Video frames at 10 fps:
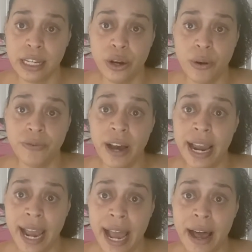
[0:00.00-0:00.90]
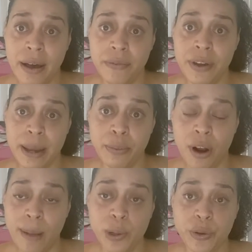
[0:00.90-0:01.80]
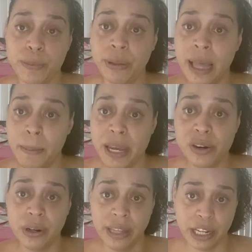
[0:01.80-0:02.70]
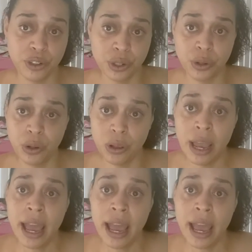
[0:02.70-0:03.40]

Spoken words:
You know, if I have a problem with plumbing or electrical,